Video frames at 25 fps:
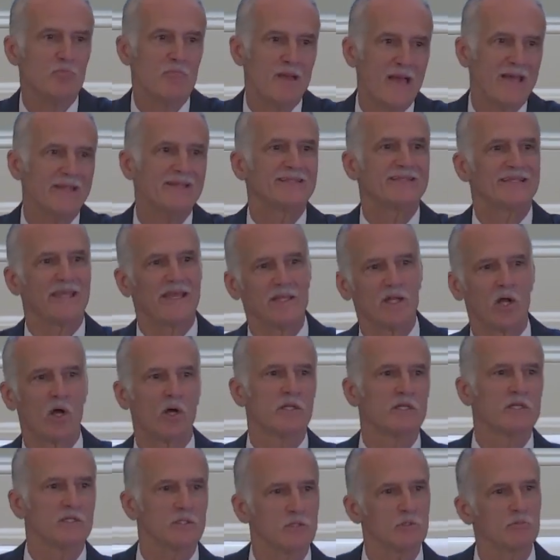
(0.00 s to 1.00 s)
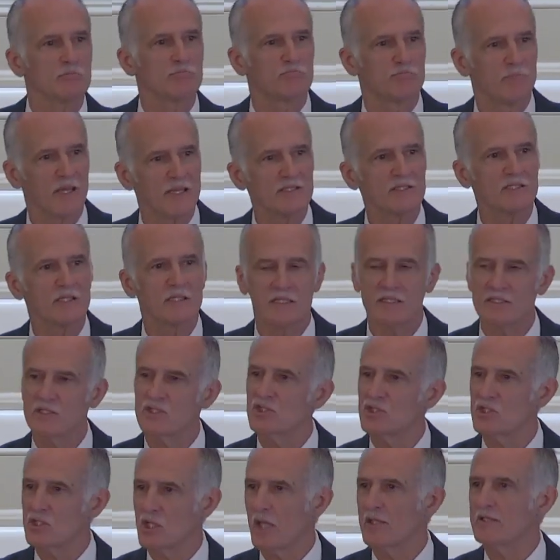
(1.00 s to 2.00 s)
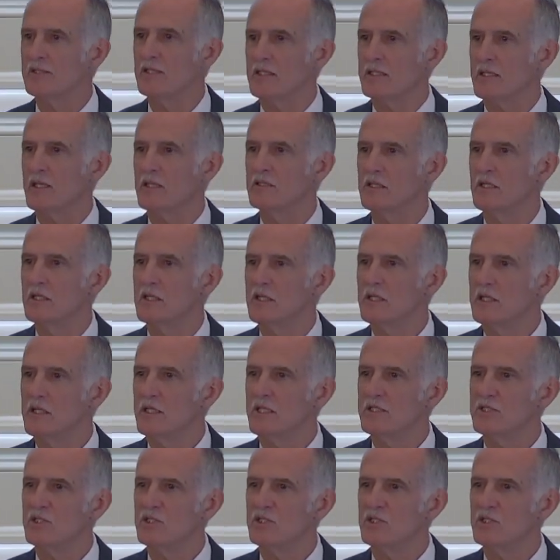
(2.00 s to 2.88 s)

When you meditate on it, you're basically studying it.